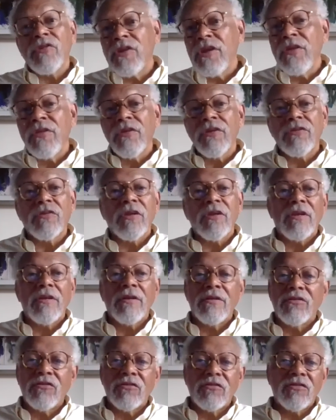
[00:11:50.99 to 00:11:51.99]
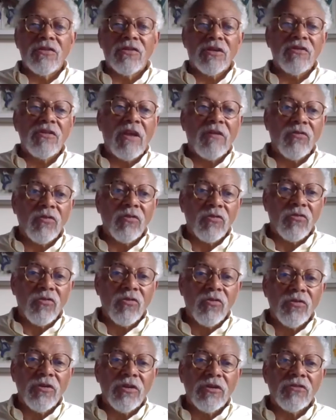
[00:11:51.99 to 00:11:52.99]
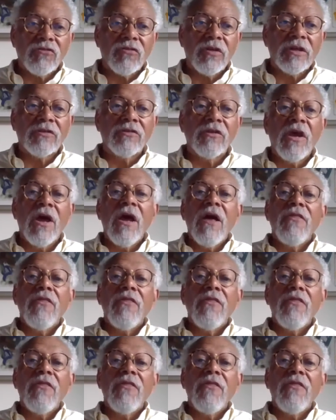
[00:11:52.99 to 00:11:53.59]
see this in successful school districts,